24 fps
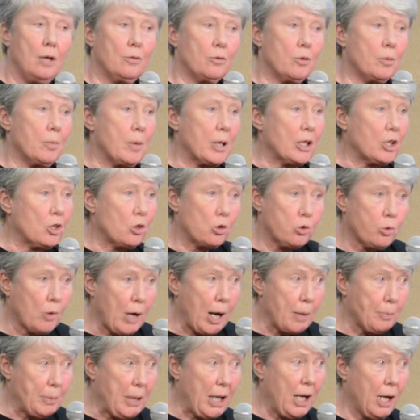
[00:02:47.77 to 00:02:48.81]
from a
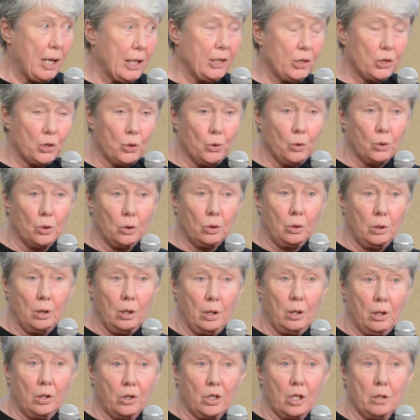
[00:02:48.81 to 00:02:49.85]
crappy high school
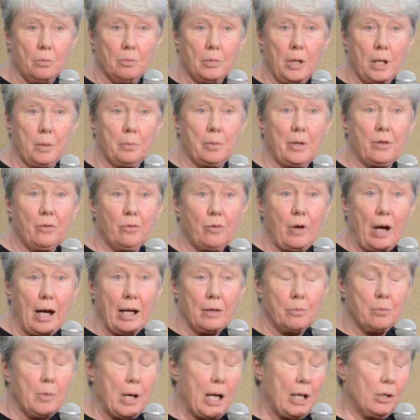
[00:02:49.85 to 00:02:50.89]
that might be
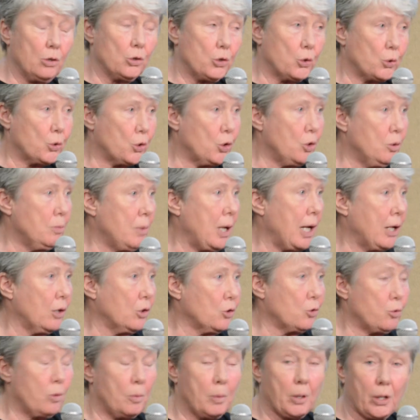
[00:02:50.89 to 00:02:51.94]
5 miles or 2
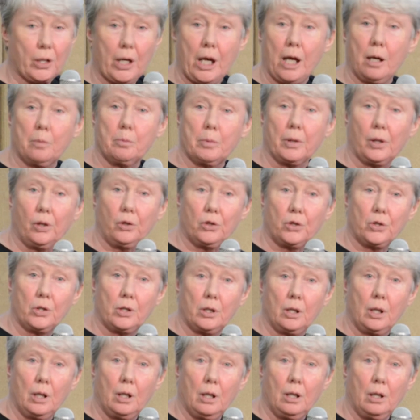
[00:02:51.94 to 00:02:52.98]
miles from our campus